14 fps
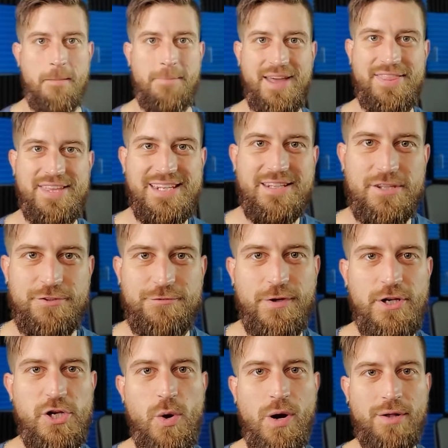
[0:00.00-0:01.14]
By the end of this
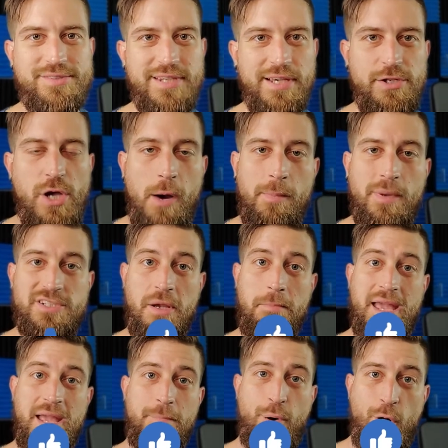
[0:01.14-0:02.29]
video, I'll tell you how much I
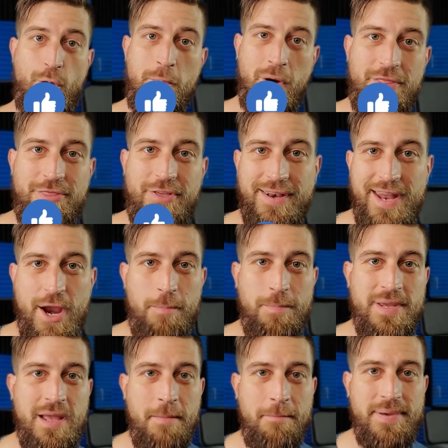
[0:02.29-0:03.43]
make per month on
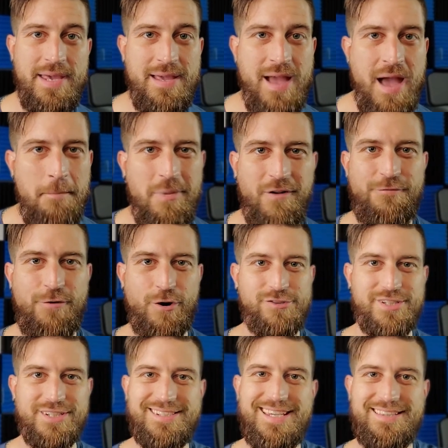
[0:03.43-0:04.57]
Airbnb. But first,
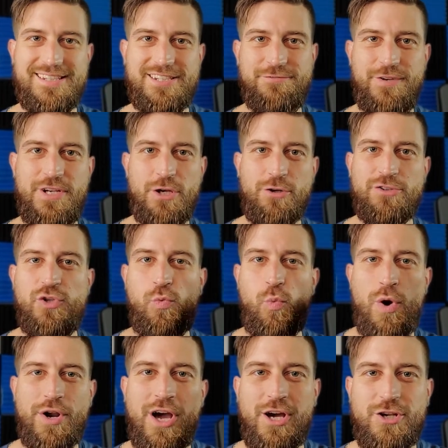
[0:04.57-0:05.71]
let's get this video to
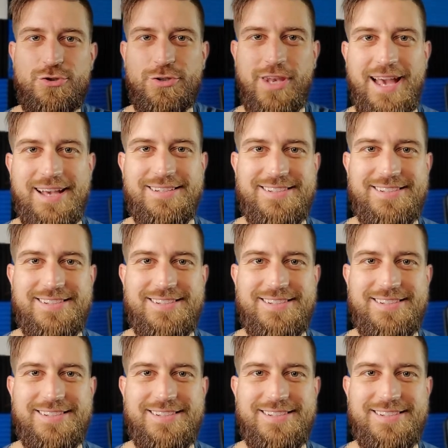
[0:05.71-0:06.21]
100 likes,